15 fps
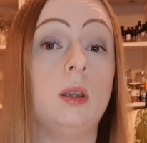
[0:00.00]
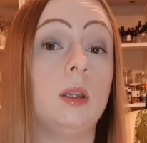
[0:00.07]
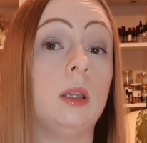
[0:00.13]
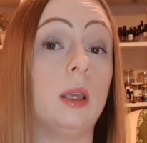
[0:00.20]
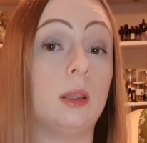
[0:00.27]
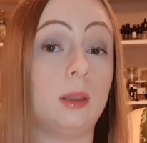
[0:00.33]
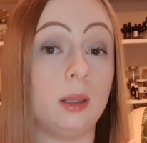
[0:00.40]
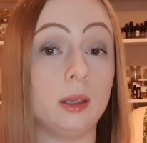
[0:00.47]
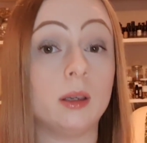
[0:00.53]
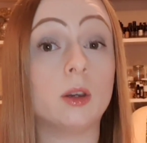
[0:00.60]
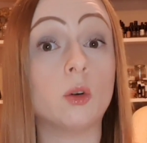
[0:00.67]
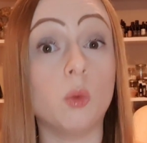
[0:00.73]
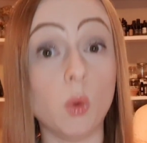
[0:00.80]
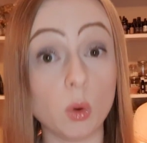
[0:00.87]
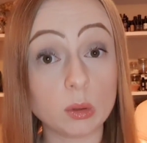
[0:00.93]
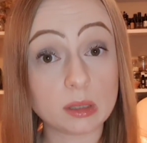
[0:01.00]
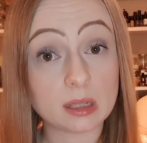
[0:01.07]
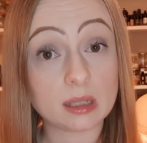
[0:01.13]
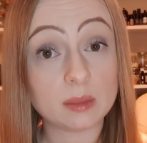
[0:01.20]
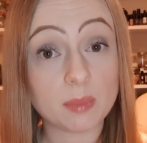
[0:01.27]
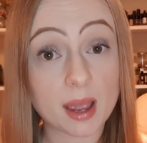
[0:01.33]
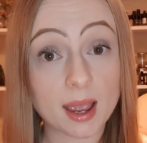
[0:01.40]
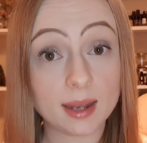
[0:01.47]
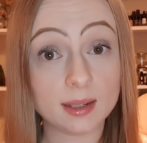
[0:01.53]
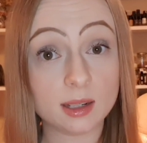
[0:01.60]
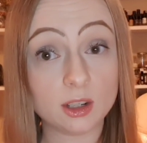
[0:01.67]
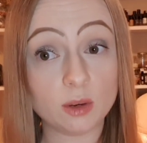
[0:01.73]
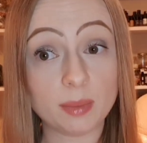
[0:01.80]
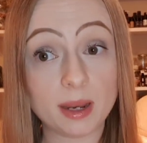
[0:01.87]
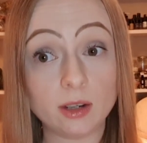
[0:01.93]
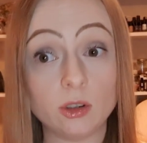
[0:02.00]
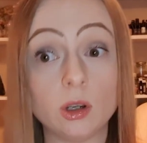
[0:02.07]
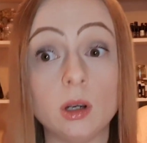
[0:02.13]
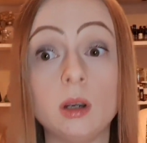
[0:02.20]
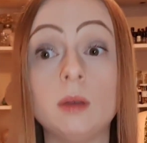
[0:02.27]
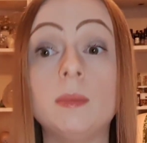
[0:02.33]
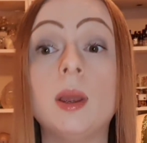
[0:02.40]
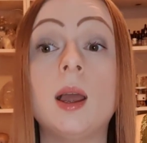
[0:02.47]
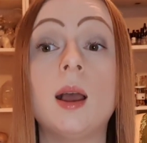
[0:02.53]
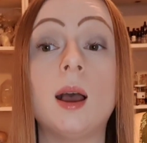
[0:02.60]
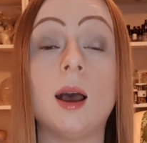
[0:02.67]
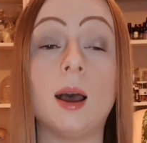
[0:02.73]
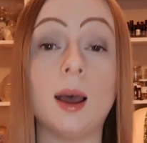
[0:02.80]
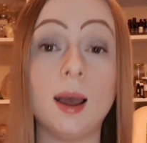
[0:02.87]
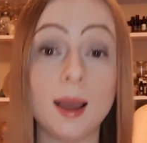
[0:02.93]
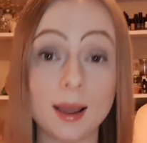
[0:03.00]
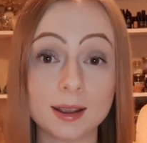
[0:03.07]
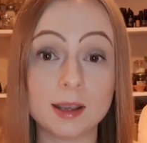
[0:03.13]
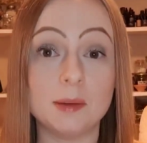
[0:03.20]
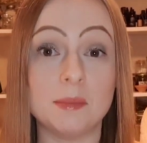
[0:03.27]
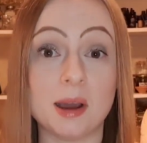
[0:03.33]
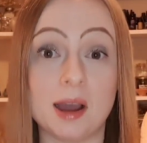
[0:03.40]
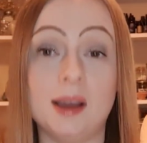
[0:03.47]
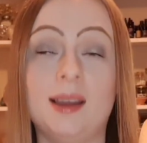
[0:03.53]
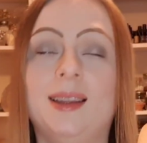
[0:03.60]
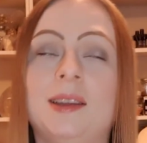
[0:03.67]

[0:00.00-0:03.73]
You think quartz is bad in your bedroom? A Herkimer,